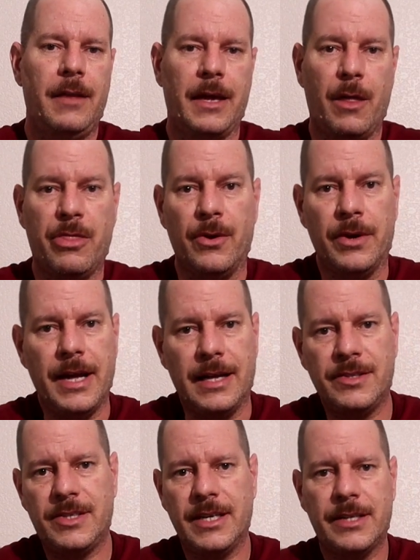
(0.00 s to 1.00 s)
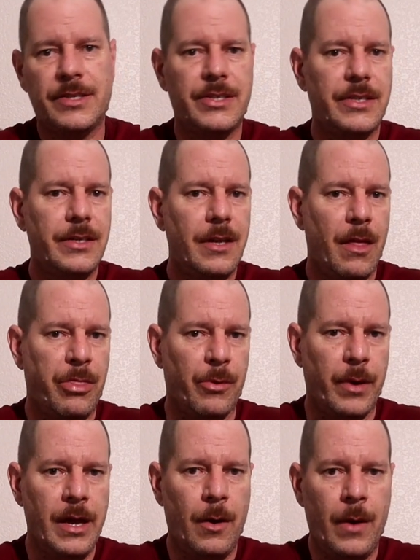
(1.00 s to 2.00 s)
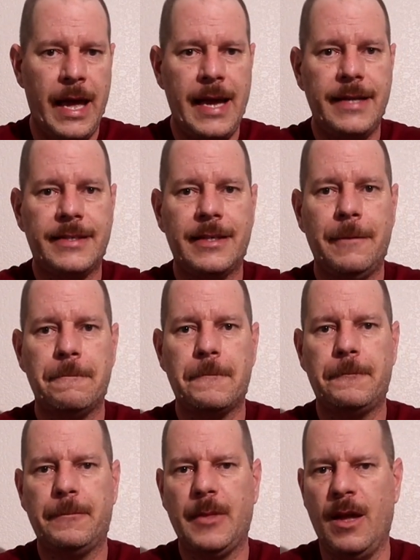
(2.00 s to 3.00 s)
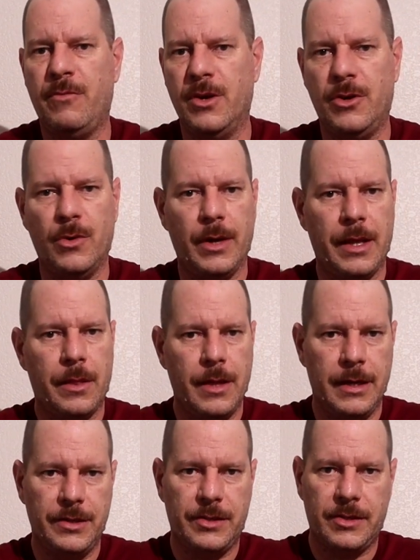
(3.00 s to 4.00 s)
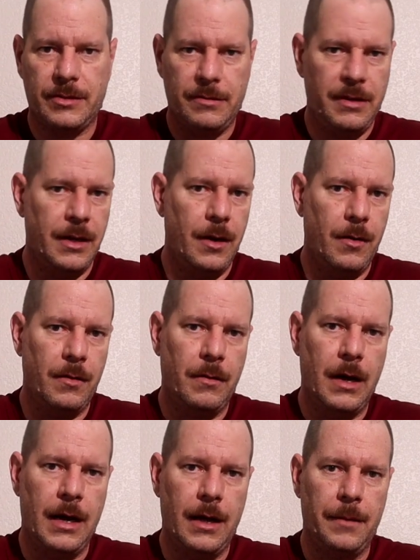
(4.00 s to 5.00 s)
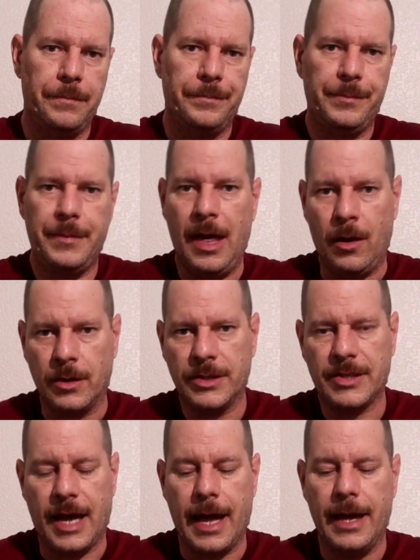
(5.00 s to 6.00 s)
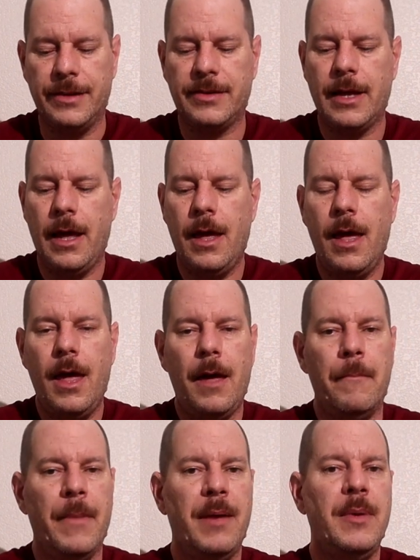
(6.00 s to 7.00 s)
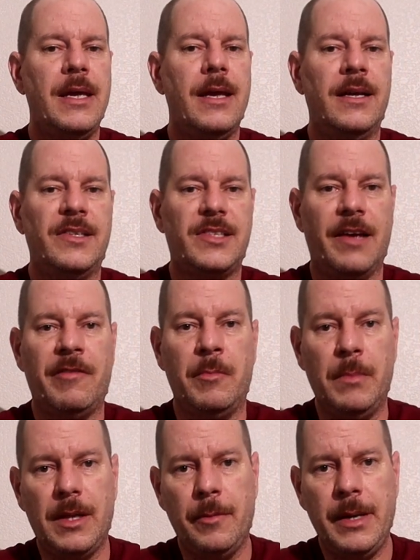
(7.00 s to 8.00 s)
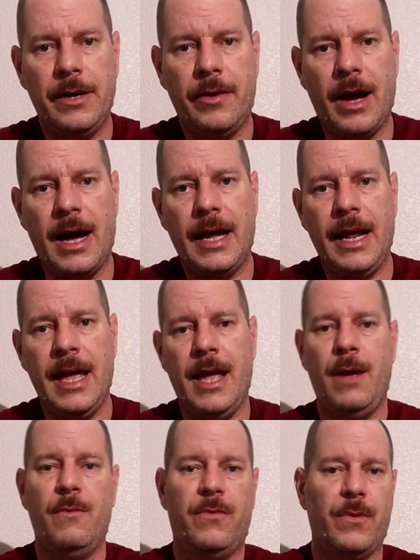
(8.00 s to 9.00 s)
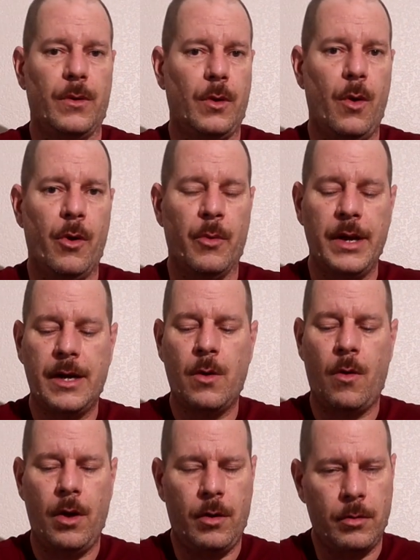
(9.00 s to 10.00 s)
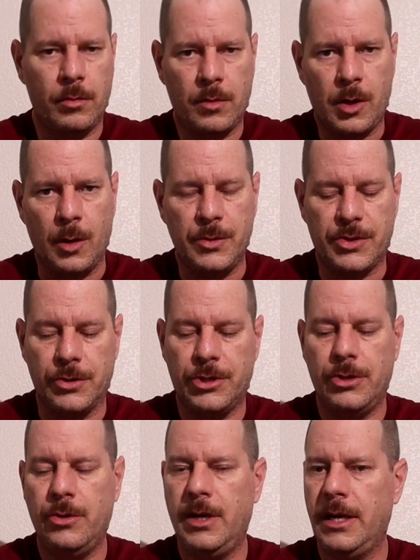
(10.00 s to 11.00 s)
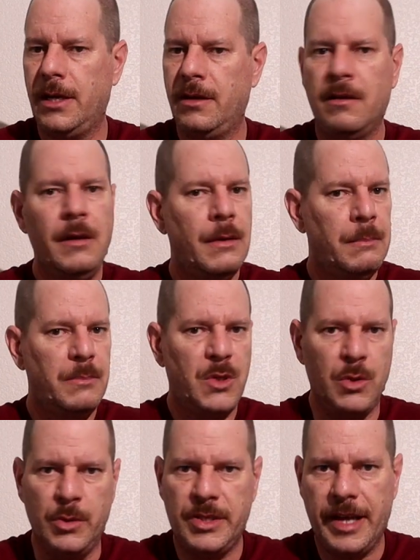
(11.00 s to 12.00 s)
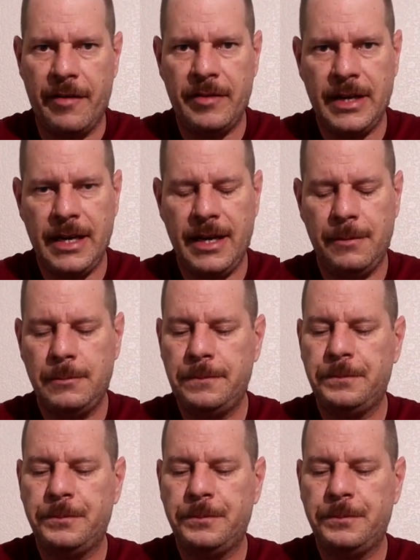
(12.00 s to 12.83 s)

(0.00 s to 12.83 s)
like a 30-06, a 308, if you're doing things, elk size, maybe a 7mm .8 for lower recoil, closer shooting, 270.